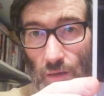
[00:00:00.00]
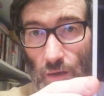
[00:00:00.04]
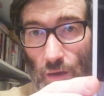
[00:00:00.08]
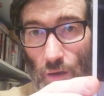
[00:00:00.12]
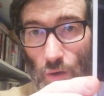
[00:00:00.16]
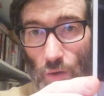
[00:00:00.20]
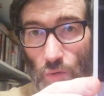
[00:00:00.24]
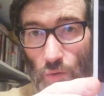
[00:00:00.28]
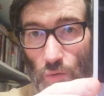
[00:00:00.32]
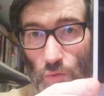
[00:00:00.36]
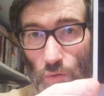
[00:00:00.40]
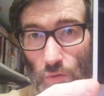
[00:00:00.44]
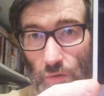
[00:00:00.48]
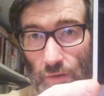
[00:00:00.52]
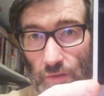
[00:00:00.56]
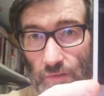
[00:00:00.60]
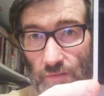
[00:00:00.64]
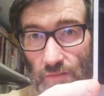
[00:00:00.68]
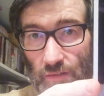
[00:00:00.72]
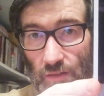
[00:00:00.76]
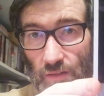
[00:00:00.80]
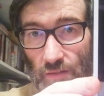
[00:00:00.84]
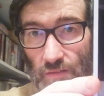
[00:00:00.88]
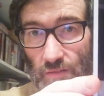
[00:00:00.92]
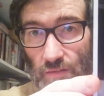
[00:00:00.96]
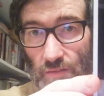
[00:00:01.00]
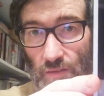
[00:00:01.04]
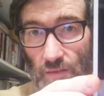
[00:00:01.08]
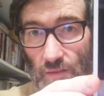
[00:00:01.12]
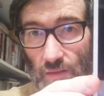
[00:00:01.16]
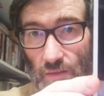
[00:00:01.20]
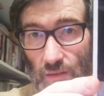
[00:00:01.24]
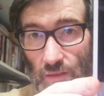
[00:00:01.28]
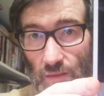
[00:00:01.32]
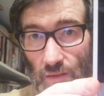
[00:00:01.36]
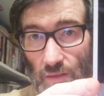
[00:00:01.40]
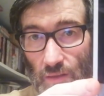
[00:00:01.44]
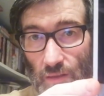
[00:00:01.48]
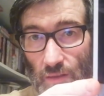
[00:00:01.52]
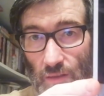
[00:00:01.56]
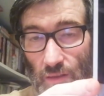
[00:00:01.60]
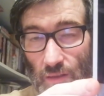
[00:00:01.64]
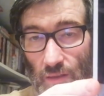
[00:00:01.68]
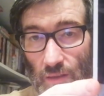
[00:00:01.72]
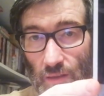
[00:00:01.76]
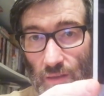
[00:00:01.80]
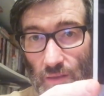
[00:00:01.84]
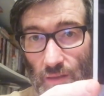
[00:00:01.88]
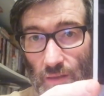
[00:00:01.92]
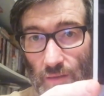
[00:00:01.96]
How cool is this?
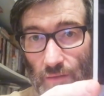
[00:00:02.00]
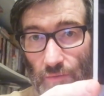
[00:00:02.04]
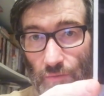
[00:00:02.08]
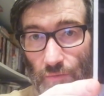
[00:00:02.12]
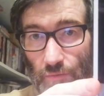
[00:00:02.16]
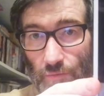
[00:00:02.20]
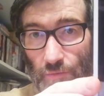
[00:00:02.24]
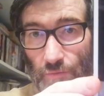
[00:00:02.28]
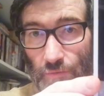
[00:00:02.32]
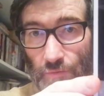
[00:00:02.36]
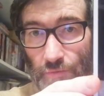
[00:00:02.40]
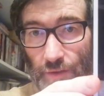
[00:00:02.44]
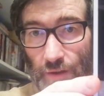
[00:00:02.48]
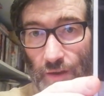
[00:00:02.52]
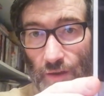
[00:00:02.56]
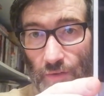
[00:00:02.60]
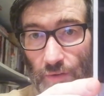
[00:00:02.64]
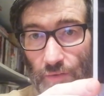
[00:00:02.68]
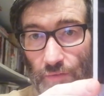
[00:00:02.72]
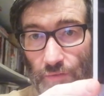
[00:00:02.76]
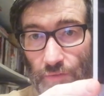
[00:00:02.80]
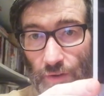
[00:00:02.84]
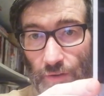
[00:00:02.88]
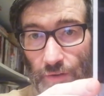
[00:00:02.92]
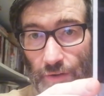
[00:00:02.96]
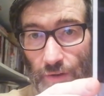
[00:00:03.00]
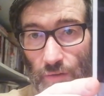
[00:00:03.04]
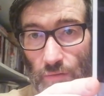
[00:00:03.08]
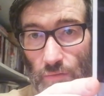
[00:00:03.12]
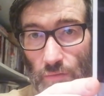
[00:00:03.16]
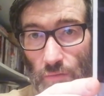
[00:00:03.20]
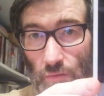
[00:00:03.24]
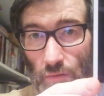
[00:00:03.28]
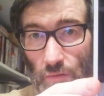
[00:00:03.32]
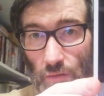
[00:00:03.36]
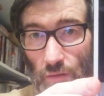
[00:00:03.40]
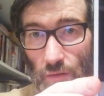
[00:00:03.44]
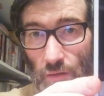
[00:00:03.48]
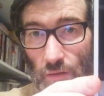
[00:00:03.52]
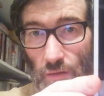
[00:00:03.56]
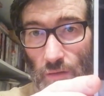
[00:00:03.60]
Very, very cool.